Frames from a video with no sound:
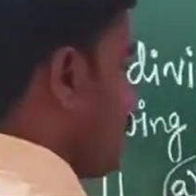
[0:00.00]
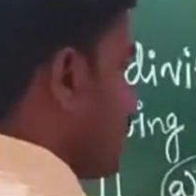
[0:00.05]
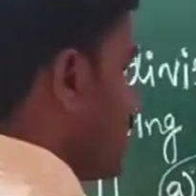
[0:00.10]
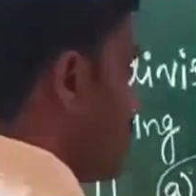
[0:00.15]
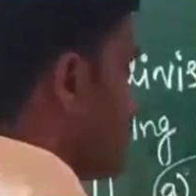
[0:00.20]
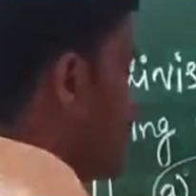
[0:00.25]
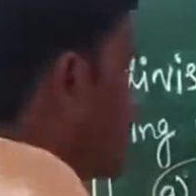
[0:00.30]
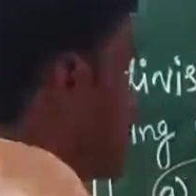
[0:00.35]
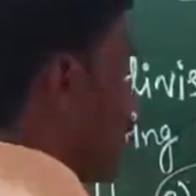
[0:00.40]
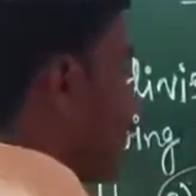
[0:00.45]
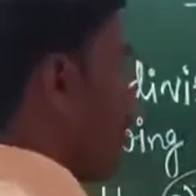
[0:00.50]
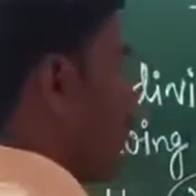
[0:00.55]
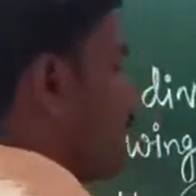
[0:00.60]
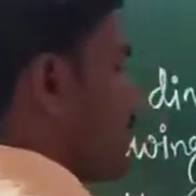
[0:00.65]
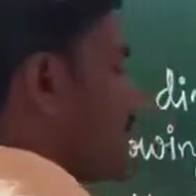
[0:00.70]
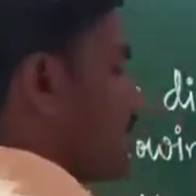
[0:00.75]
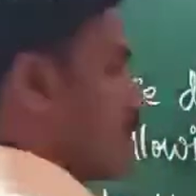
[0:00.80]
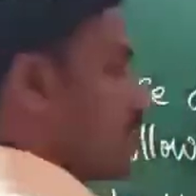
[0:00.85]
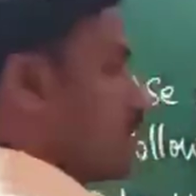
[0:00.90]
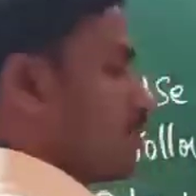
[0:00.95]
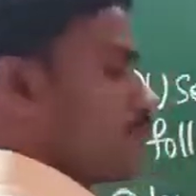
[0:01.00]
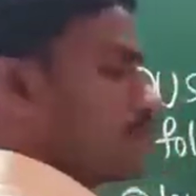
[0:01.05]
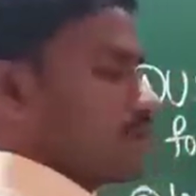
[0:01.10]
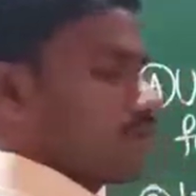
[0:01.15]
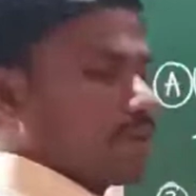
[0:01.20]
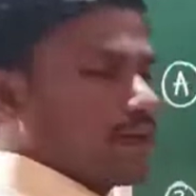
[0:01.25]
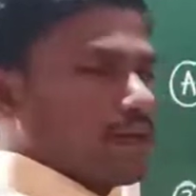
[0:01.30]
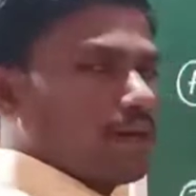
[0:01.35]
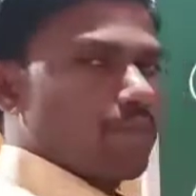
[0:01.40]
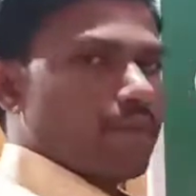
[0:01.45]
This number is
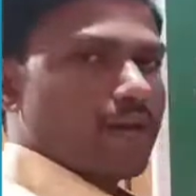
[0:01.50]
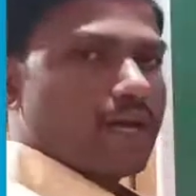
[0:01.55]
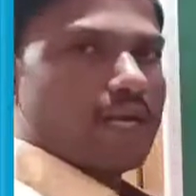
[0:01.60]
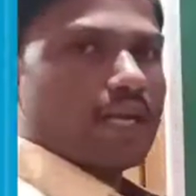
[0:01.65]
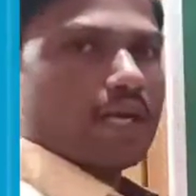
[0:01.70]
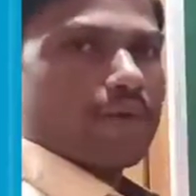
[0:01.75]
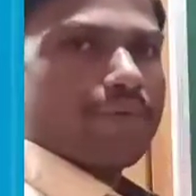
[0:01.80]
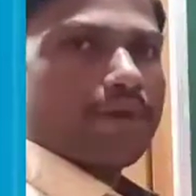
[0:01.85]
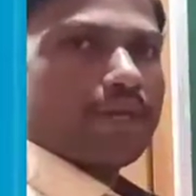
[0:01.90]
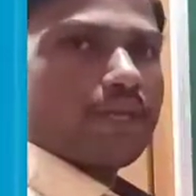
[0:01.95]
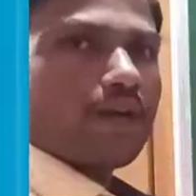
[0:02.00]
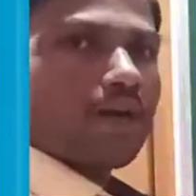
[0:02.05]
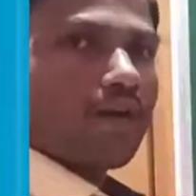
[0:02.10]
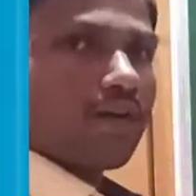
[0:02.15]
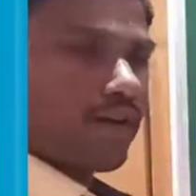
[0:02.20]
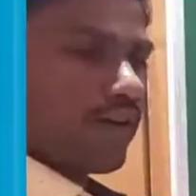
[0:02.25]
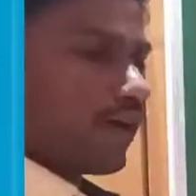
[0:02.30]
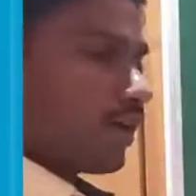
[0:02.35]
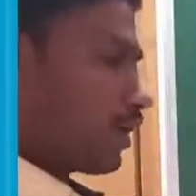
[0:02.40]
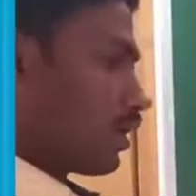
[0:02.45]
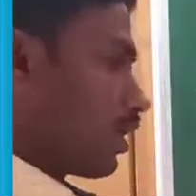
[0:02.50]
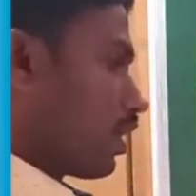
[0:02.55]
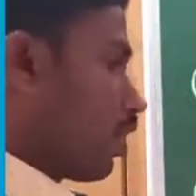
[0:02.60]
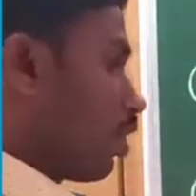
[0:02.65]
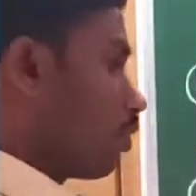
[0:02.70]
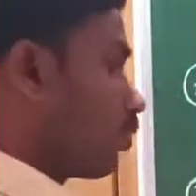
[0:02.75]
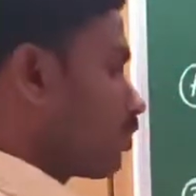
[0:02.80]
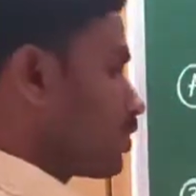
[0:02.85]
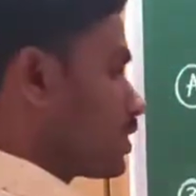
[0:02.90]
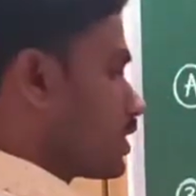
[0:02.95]
divisible by 11 or not?
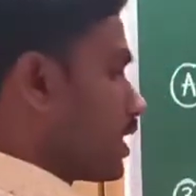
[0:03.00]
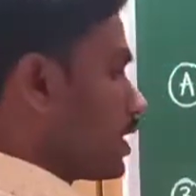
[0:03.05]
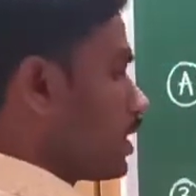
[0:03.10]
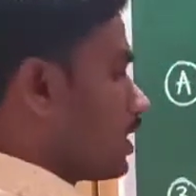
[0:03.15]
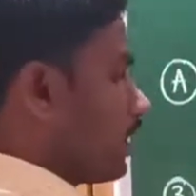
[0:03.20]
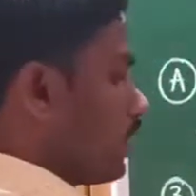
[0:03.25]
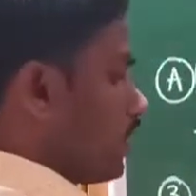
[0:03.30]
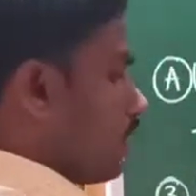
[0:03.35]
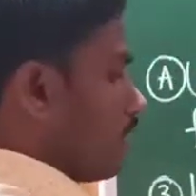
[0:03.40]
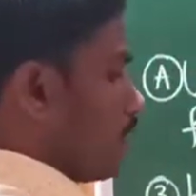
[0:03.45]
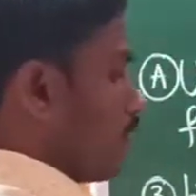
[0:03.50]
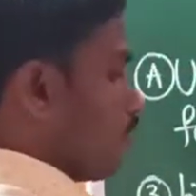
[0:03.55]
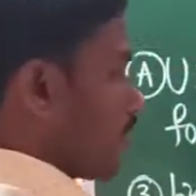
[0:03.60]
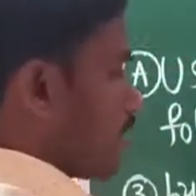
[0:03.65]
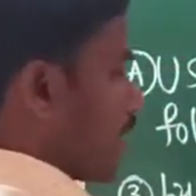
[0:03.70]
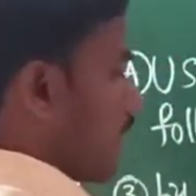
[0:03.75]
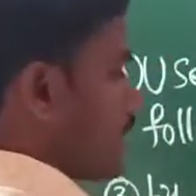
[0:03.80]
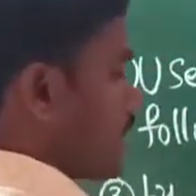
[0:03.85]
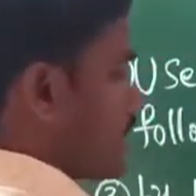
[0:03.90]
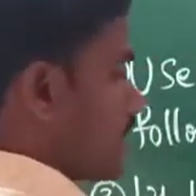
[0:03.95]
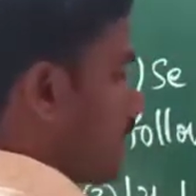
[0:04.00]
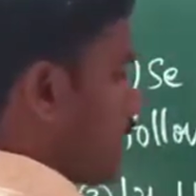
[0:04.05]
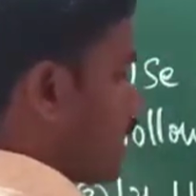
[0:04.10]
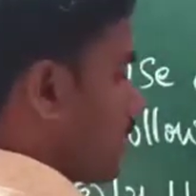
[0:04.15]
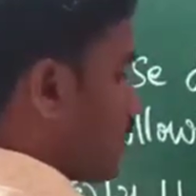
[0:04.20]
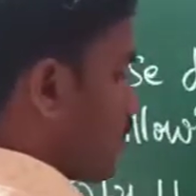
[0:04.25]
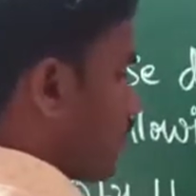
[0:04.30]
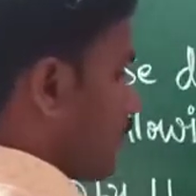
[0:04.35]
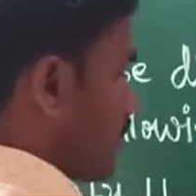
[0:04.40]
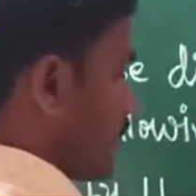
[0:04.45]
How to check? We can
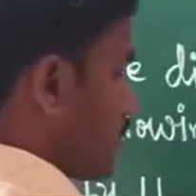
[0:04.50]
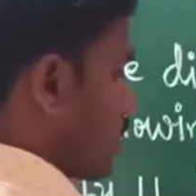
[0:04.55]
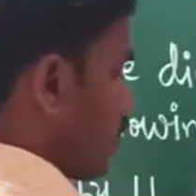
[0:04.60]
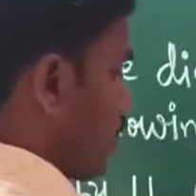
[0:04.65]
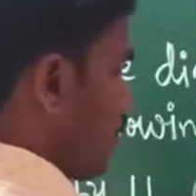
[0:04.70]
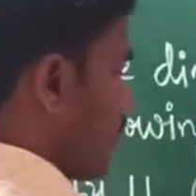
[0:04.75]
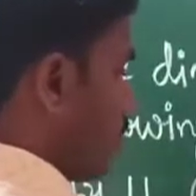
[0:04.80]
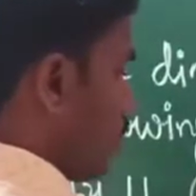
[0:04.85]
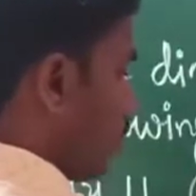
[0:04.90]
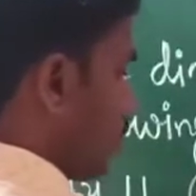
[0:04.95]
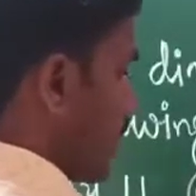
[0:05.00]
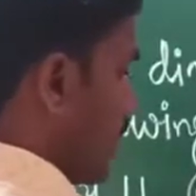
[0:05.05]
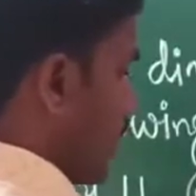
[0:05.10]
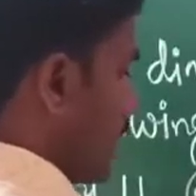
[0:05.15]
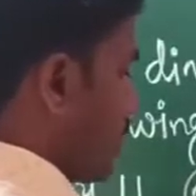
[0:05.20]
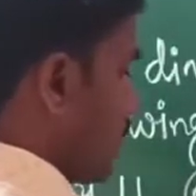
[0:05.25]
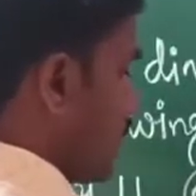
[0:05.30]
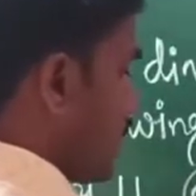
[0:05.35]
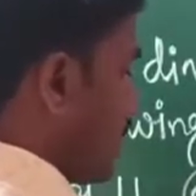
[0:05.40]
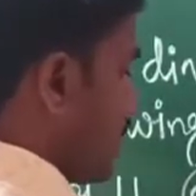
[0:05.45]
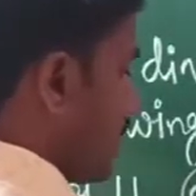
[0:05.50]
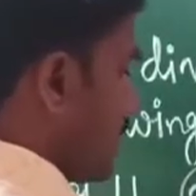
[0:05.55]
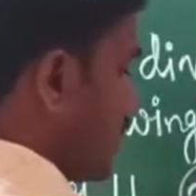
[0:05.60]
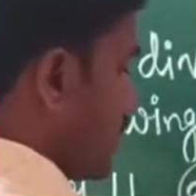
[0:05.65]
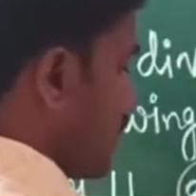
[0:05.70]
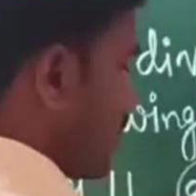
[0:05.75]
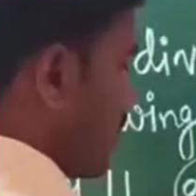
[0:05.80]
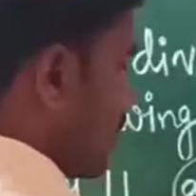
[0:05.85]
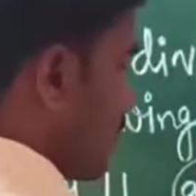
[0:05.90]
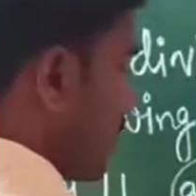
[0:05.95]
check. First of all, we can
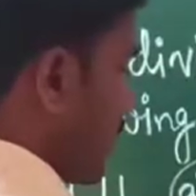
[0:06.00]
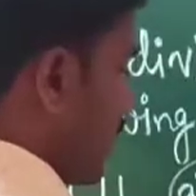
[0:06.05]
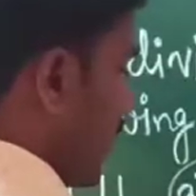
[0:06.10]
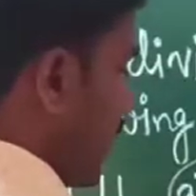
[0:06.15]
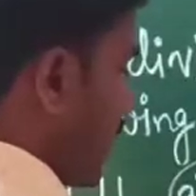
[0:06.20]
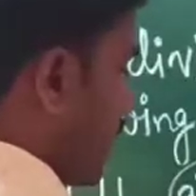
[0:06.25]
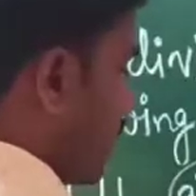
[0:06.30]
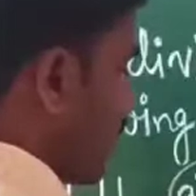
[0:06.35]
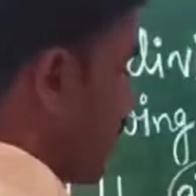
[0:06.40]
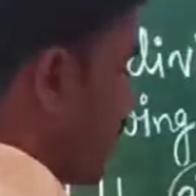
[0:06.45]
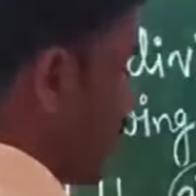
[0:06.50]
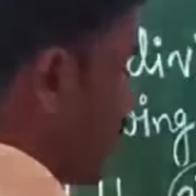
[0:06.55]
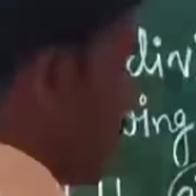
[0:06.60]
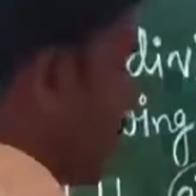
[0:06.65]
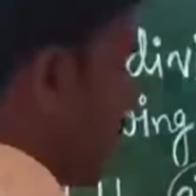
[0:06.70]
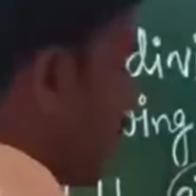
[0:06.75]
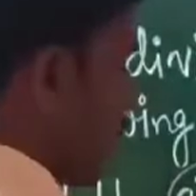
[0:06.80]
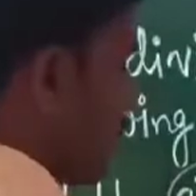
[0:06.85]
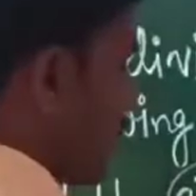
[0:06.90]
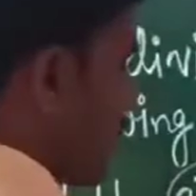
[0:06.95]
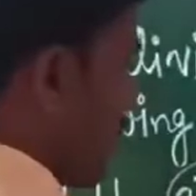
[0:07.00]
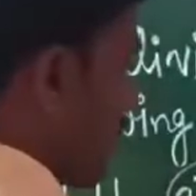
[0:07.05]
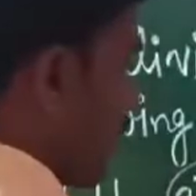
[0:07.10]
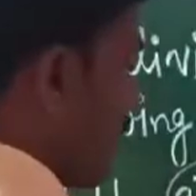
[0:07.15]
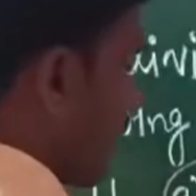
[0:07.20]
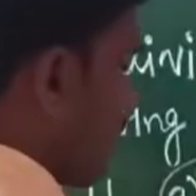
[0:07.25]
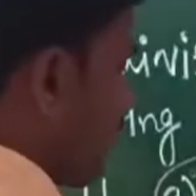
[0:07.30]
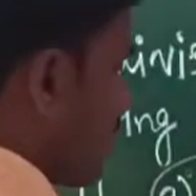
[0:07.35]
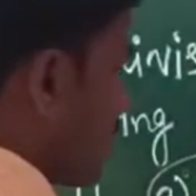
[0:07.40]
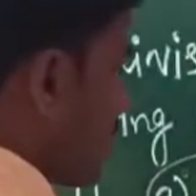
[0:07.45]
take the sum
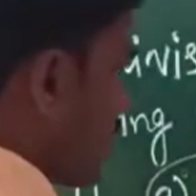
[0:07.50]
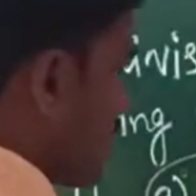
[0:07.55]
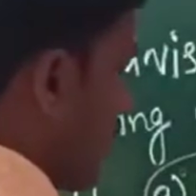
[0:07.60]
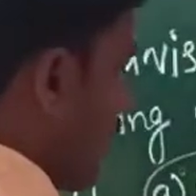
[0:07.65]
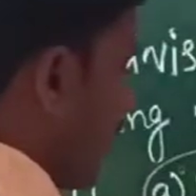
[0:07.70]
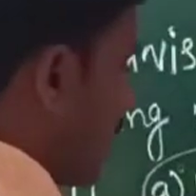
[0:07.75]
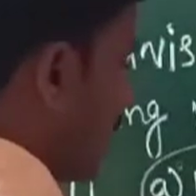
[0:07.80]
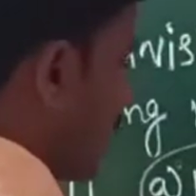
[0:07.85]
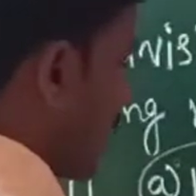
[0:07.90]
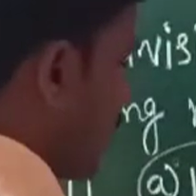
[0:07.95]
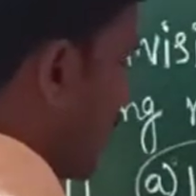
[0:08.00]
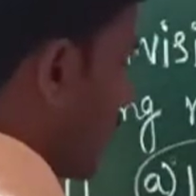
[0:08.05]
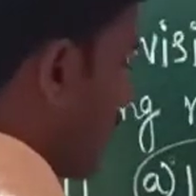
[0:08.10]
of its alternate